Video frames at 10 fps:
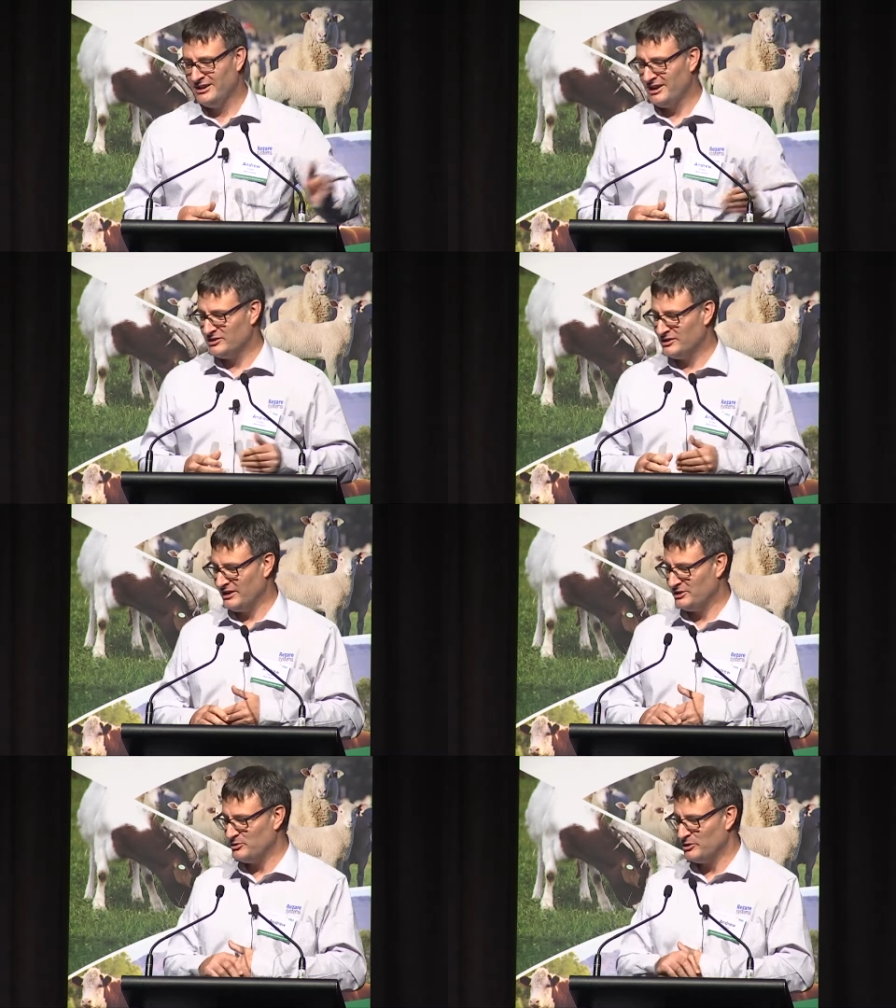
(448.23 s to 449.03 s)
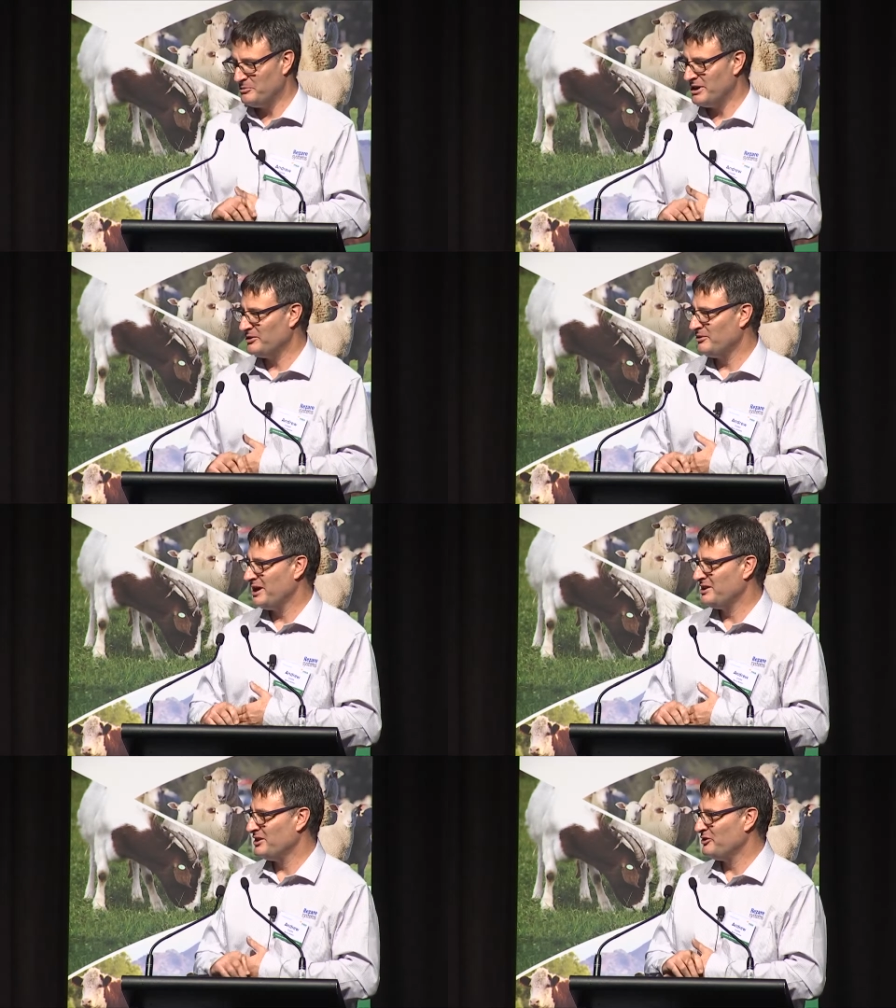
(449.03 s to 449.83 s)
And so they talk about
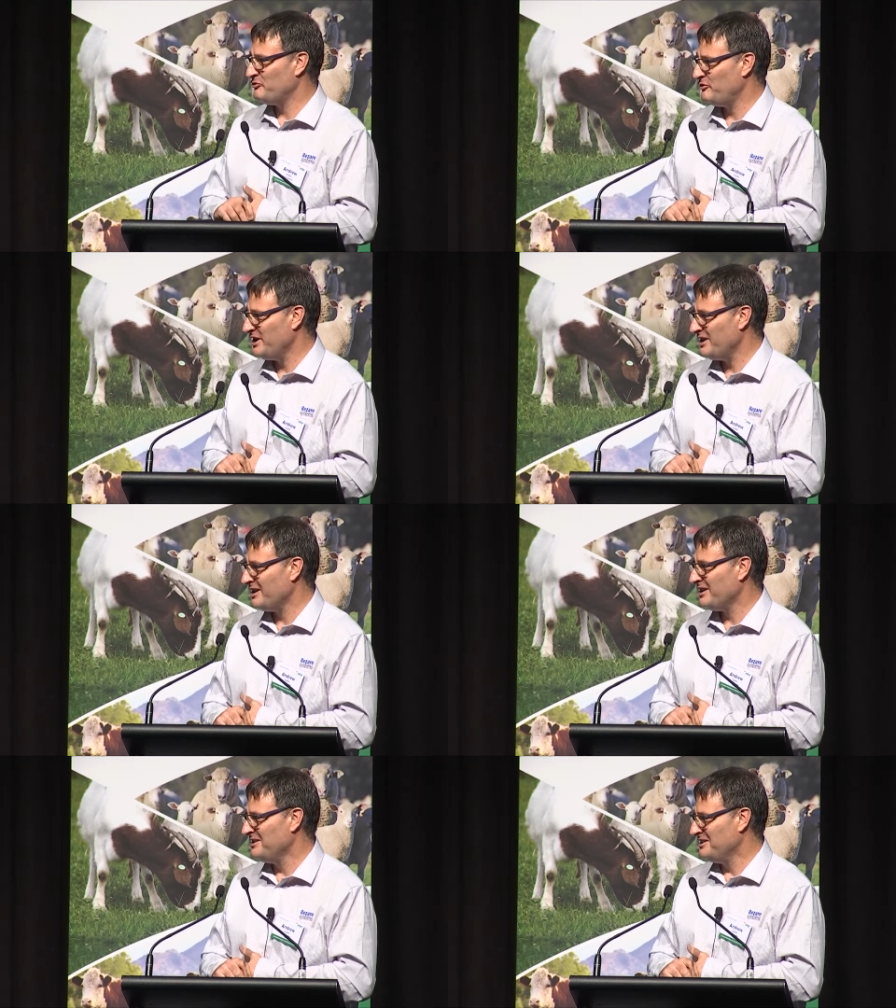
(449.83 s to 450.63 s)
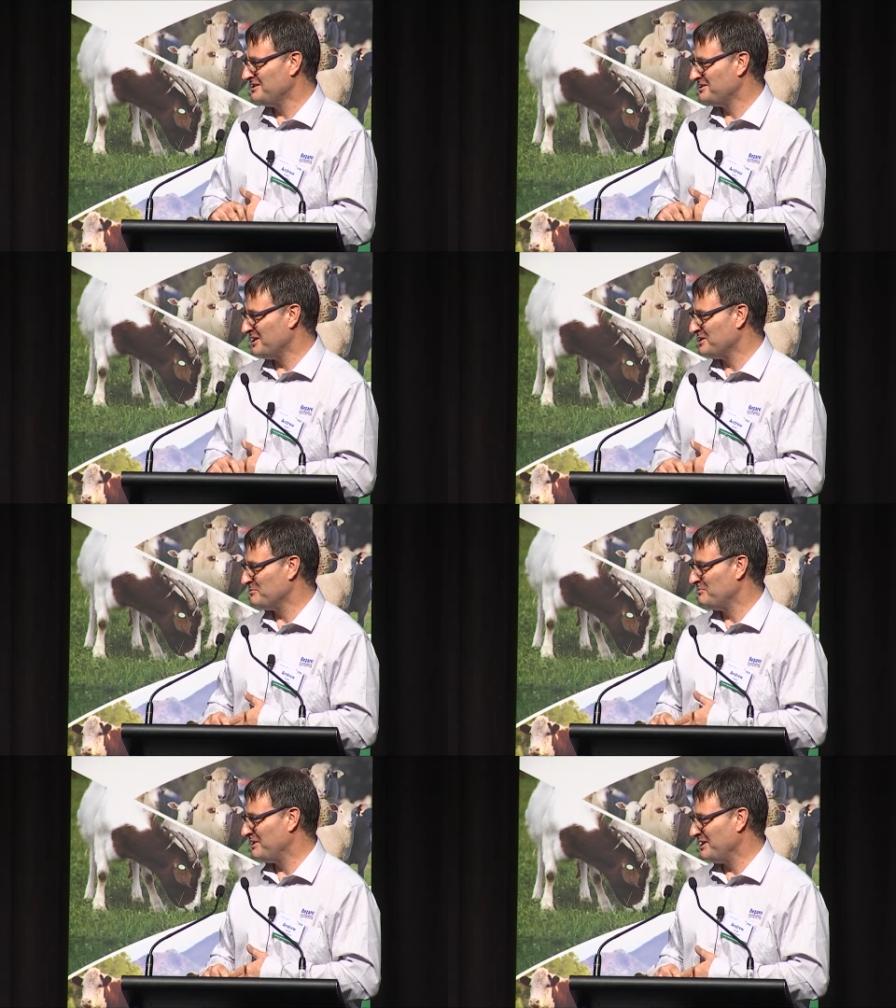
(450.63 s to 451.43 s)
creating a fair data
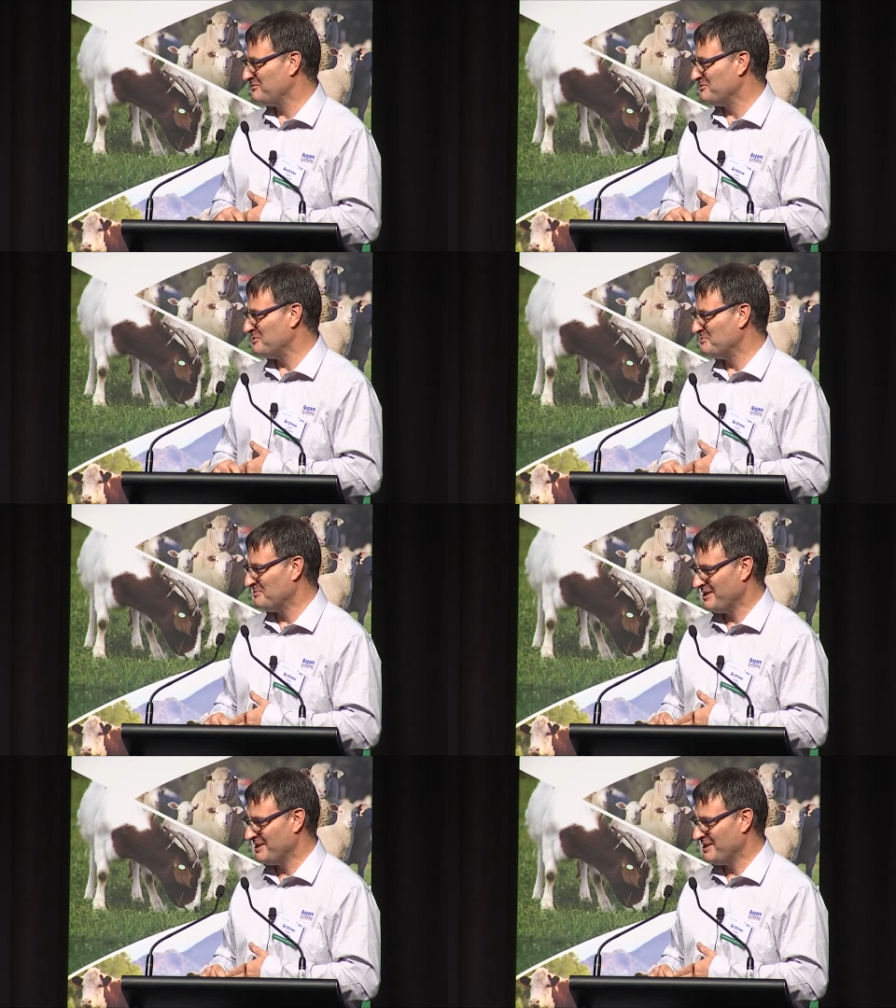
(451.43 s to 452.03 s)
platform.